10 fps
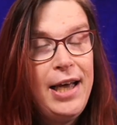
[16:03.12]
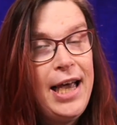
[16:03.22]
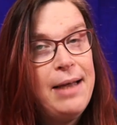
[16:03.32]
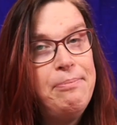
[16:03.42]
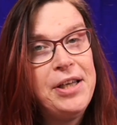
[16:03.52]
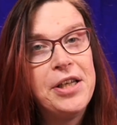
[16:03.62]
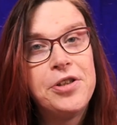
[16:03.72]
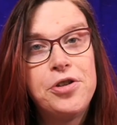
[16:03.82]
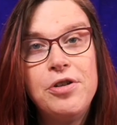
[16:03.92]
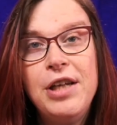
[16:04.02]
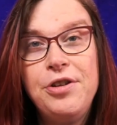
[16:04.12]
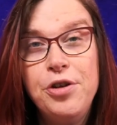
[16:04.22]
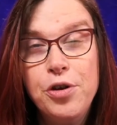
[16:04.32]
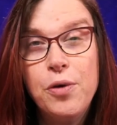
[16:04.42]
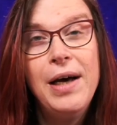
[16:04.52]
and making sure that you
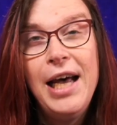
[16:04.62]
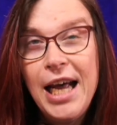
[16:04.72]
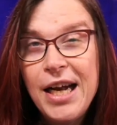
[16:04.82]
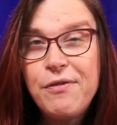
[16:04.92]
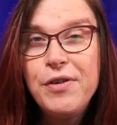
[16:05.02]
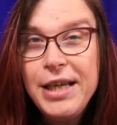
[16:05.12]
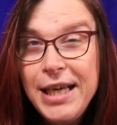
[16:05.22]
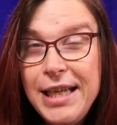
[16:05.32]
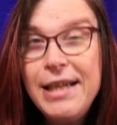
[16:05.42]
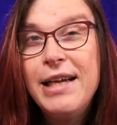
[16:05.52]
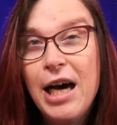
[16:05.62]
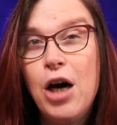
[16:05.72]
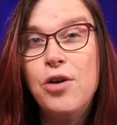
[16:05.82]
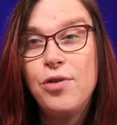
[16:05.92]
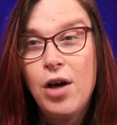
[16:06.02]
know every in and
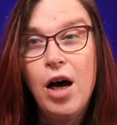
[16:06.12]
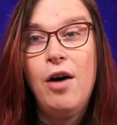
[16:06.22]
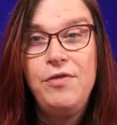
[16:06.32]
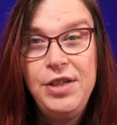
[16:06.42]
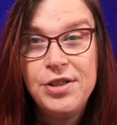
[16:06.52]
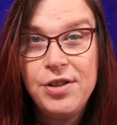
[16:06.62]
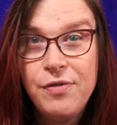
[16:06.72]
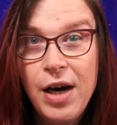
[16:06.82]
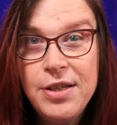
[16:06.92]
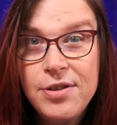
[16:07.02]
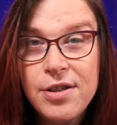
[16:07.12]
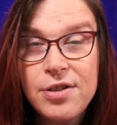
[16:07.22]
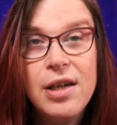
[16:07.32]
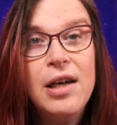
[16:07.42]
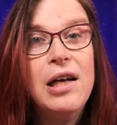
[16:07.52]
out of these devices.
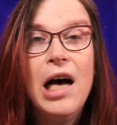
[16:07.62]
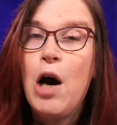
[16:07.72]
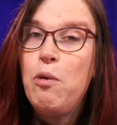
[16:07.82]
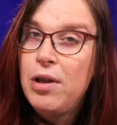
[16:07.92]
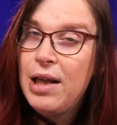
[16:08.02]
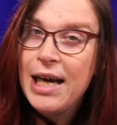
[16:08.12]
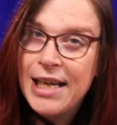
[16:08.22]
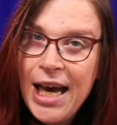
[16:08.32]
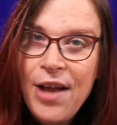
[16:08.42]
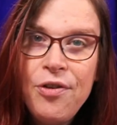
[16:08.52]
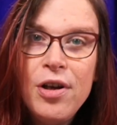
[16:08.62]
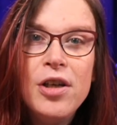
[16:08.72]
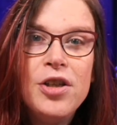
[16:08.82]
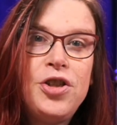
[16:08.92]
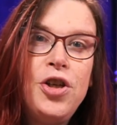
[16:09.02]
I will, again,
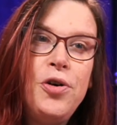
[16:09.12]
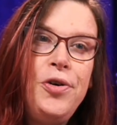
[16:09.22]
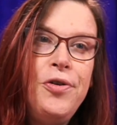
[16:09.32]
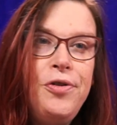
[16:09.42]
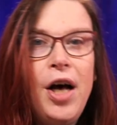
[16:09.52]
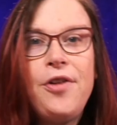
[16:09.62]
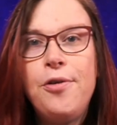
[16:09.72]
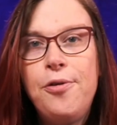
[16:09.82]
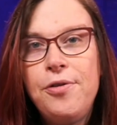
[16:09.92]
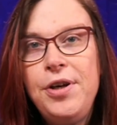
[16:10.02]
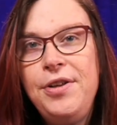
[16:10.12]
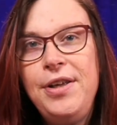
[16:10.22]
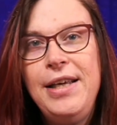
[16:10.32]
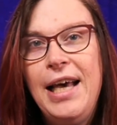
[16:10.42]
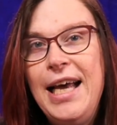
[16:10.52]
show you not only
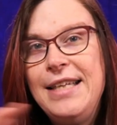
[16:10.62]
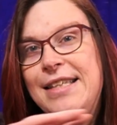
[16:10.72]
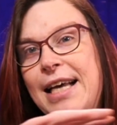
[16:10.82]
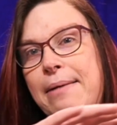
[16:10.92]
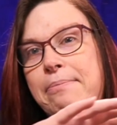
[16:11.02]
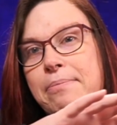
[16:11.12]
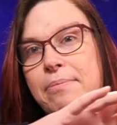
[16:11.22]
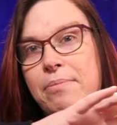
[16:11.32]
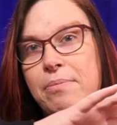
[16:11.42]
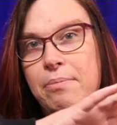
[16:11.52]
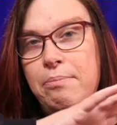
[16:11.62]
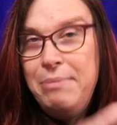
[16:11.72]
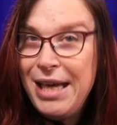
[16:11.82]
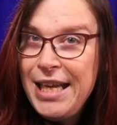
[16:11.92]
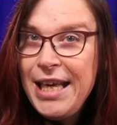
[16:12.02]
the ATEM
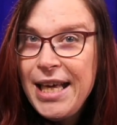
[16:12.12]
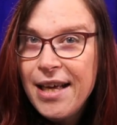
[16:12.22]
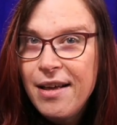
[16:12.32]
Mini,